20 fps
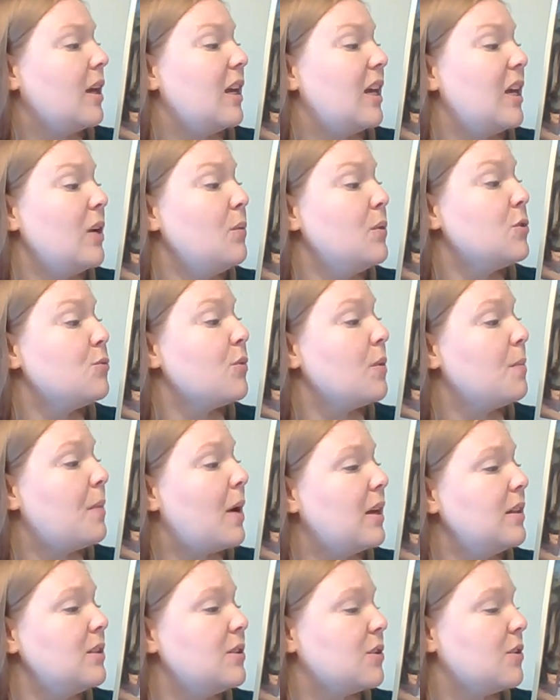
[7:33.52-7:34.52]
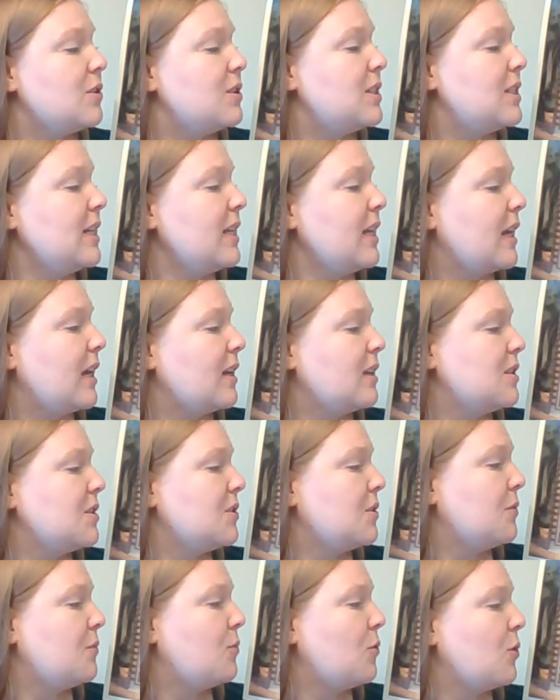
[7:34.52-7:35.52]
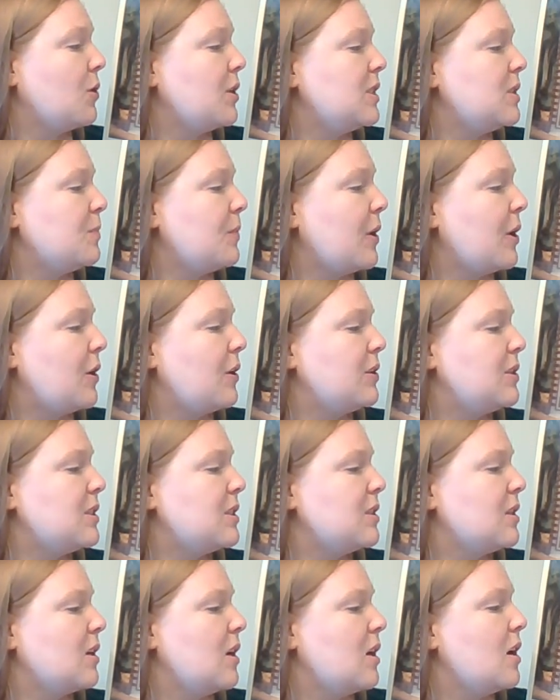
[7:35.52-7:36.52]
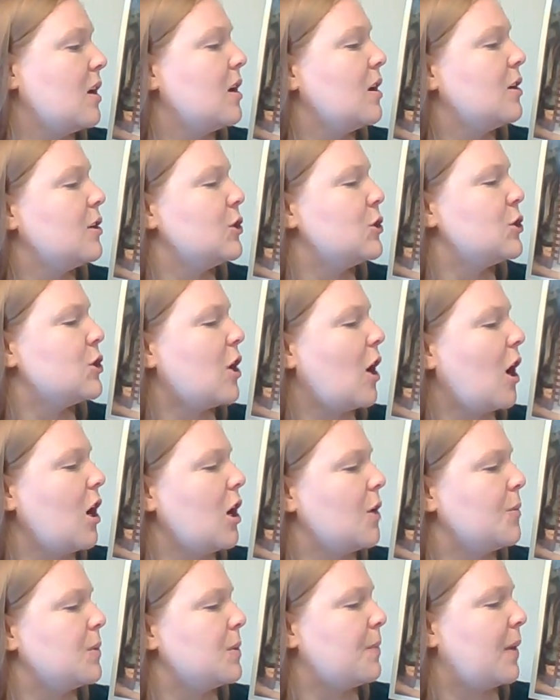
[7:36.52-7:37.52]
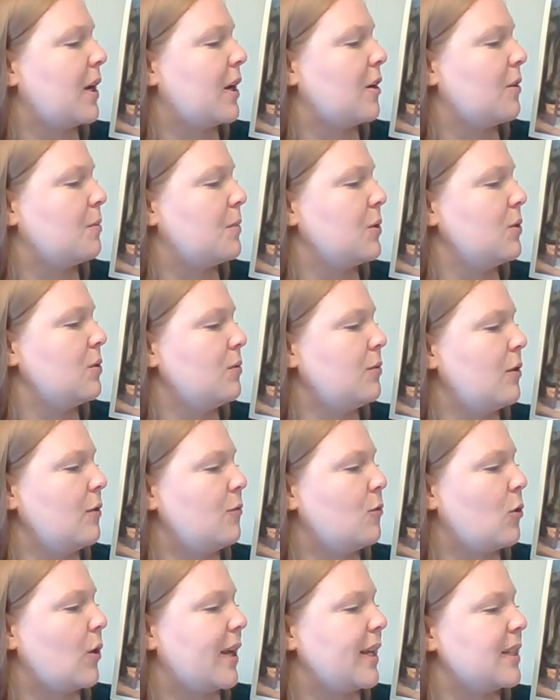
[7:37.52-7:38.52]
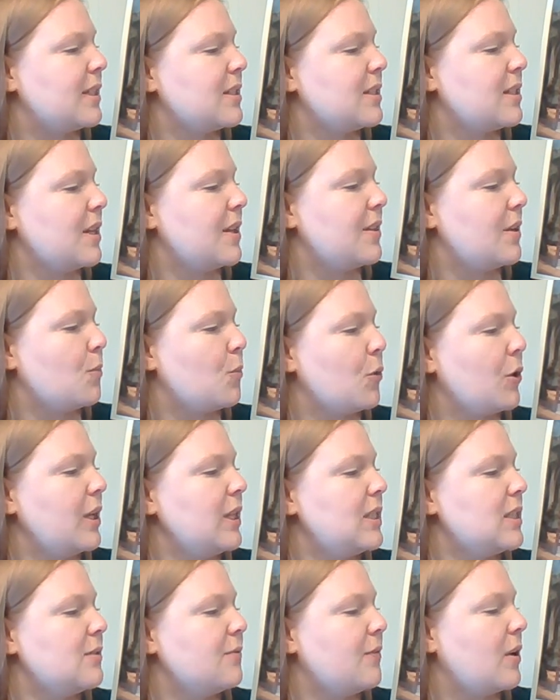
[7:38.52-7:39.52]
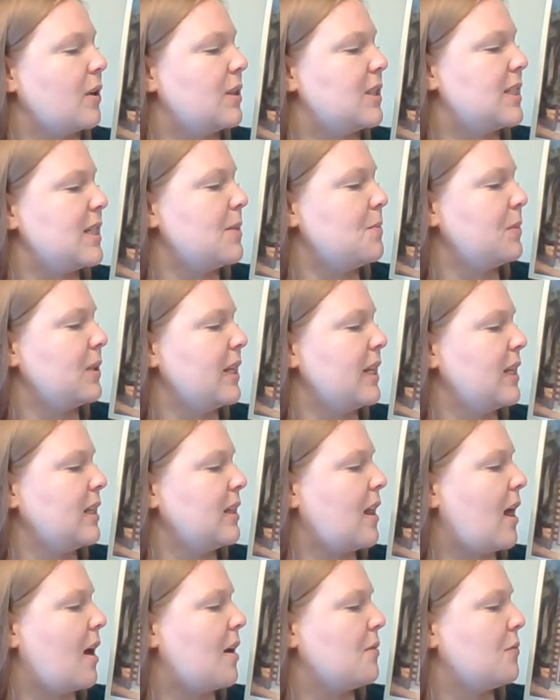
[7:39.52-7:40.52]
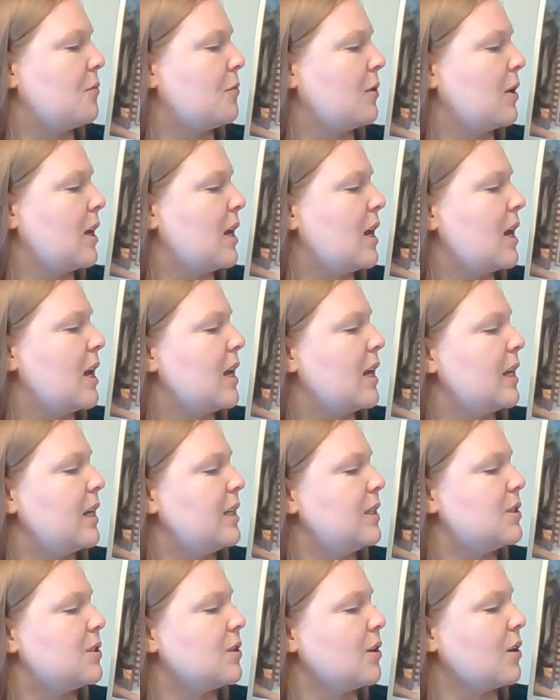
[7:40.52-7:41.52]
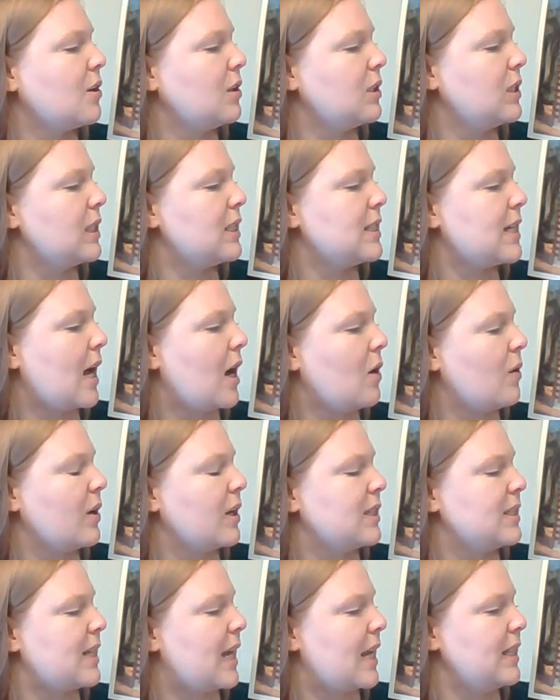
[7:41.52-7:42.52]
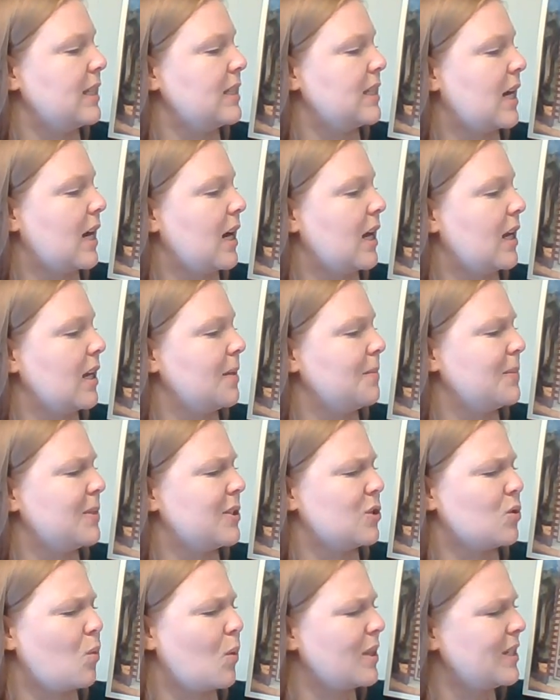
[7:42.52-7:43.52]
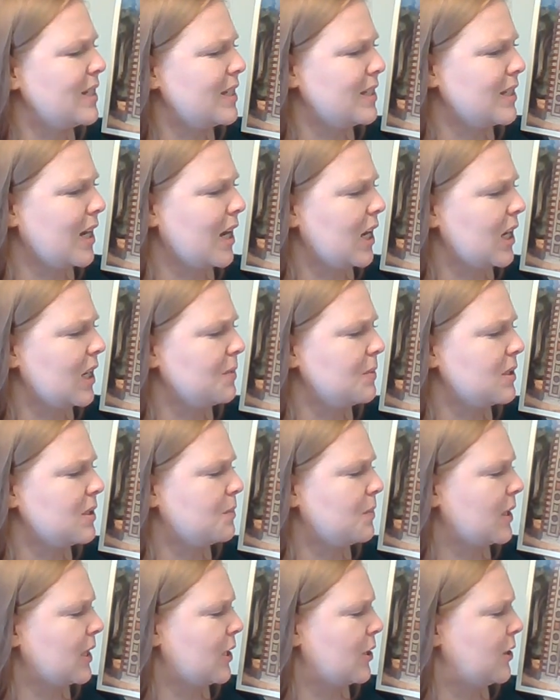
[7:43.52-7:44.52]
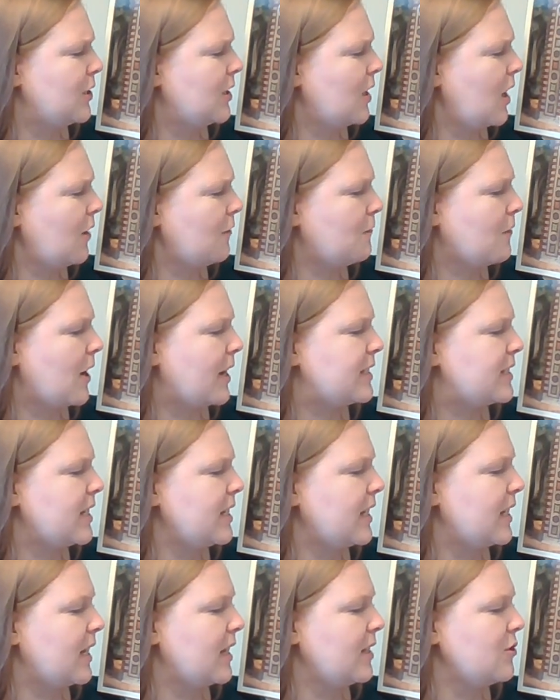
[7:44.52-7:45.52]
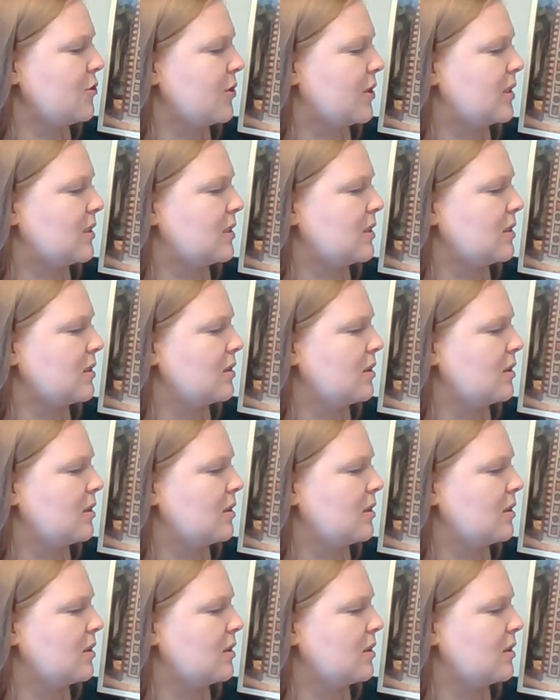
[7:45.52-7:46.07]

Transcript: It was Rapunzel singing to the forest birds. Charmed by her beautiful voice, the prince fell deeply in love. He circled the tower 10 times, 20 times, but could not find any entrance.